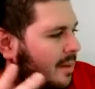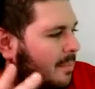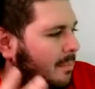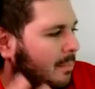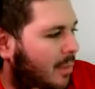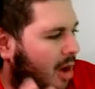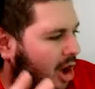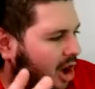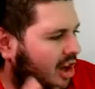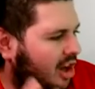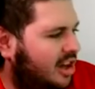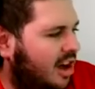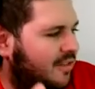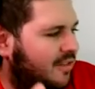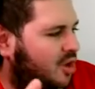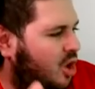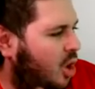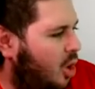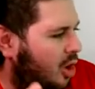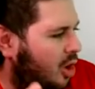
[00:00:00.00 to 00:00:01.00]
Mark,
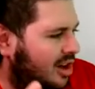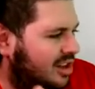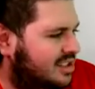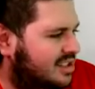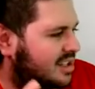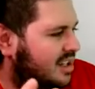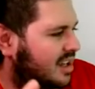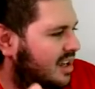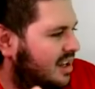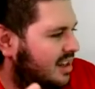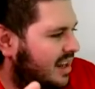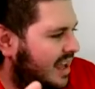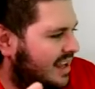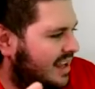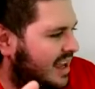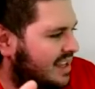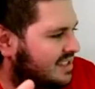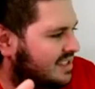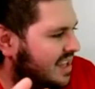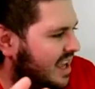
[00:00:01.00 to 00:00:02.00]
of course, like
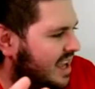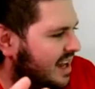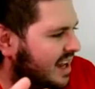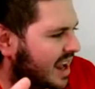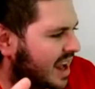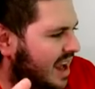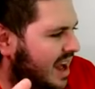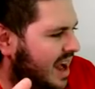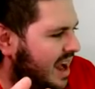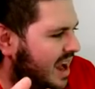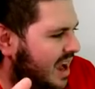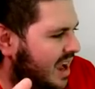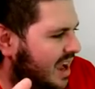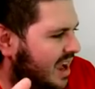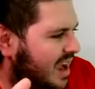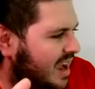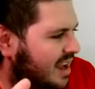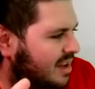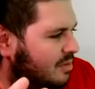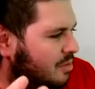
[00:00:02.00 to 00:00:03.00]
I said,
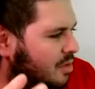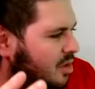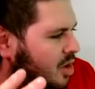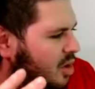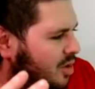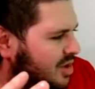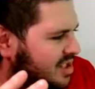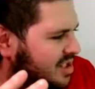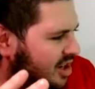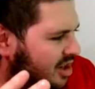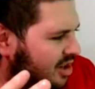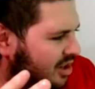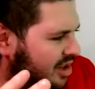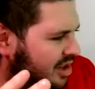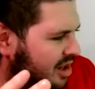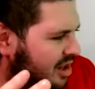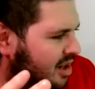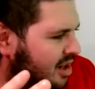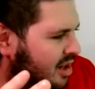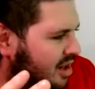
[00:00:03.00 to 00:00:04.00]
and who was it
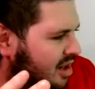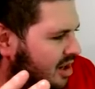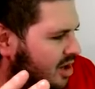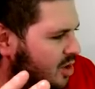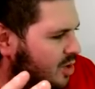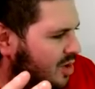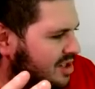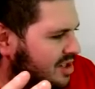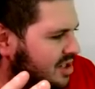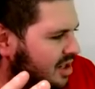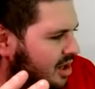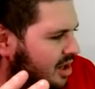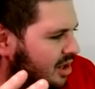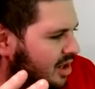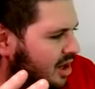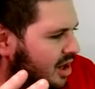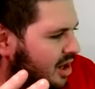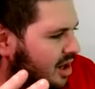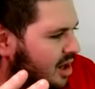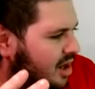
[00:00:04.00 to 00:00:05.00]
earlier? Who was it
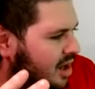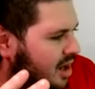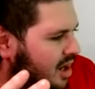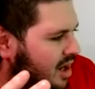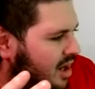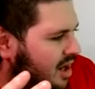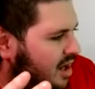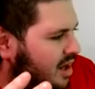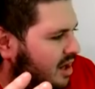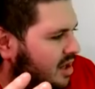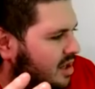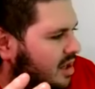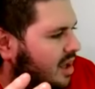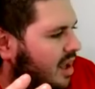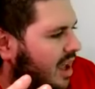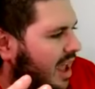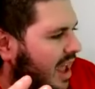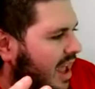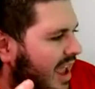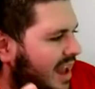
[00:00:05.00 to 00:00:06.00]
earlier?
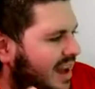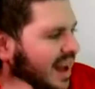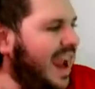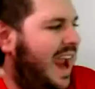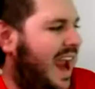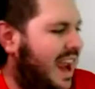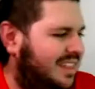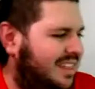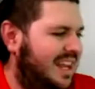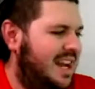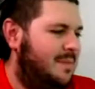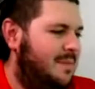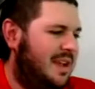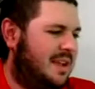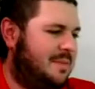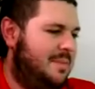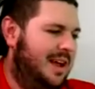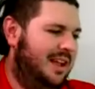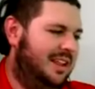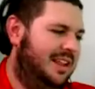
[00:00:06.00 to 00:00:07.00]
And Anthony
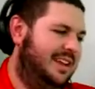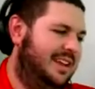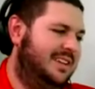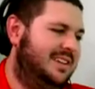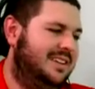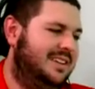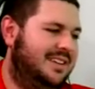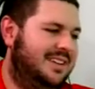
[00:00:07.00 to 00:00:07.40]
McMillan.